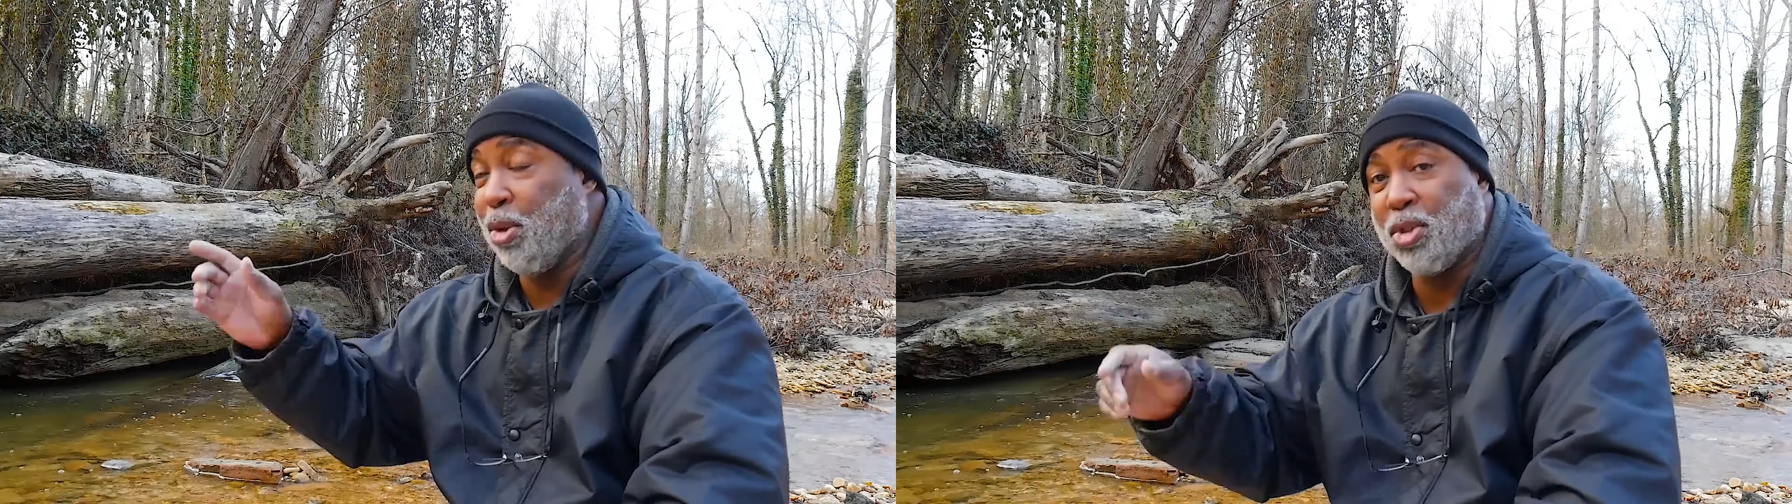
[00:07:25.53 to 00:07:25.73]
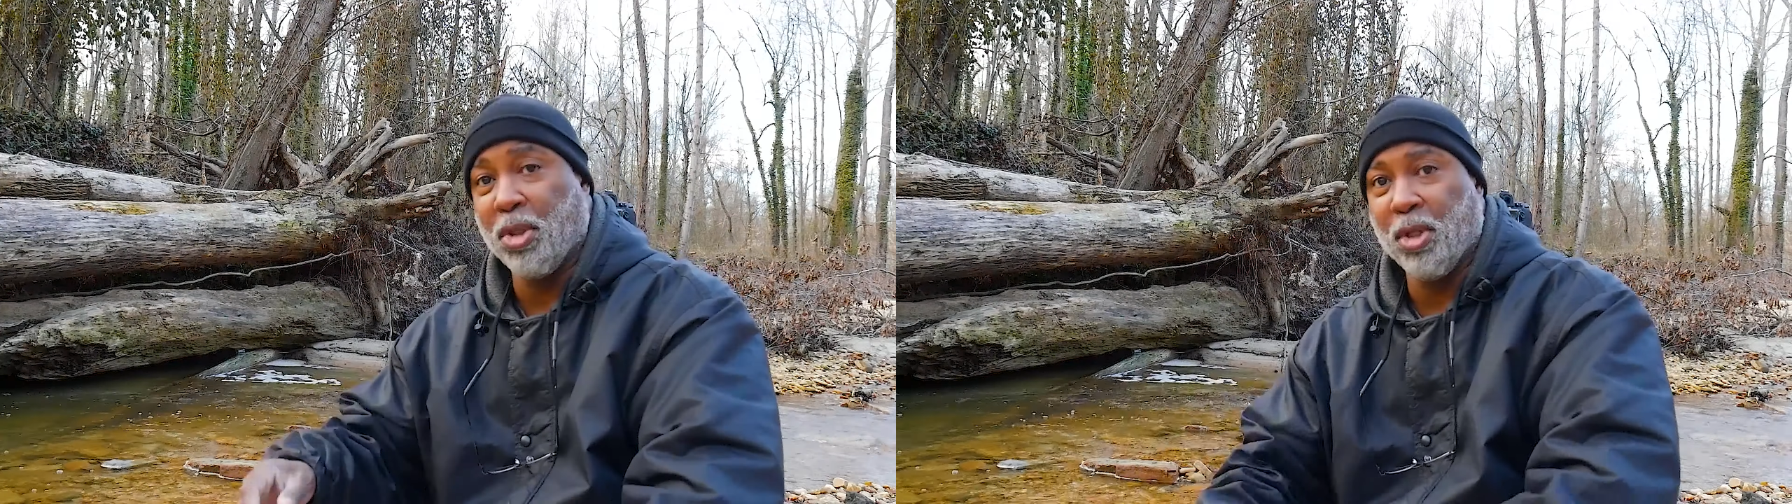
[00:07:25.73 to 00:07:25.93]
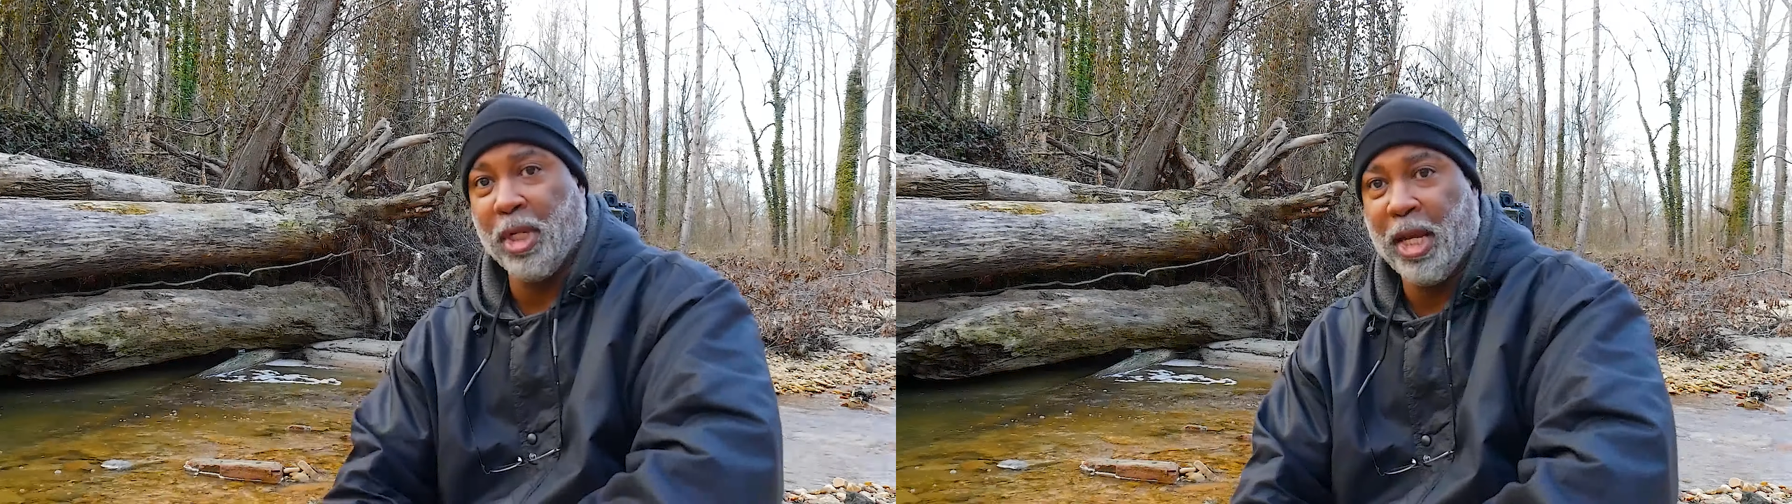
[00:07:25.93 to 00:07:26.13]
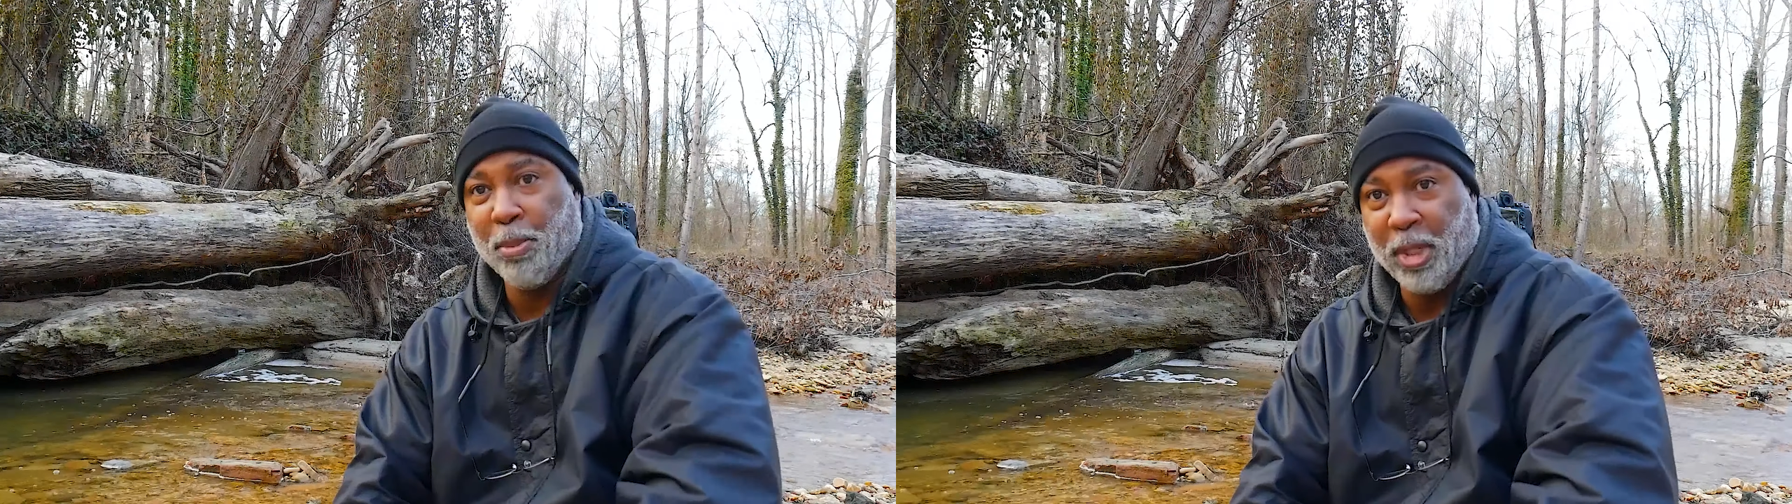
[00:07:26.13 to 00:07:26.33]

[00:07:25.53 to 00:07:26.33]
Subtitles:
losing the light,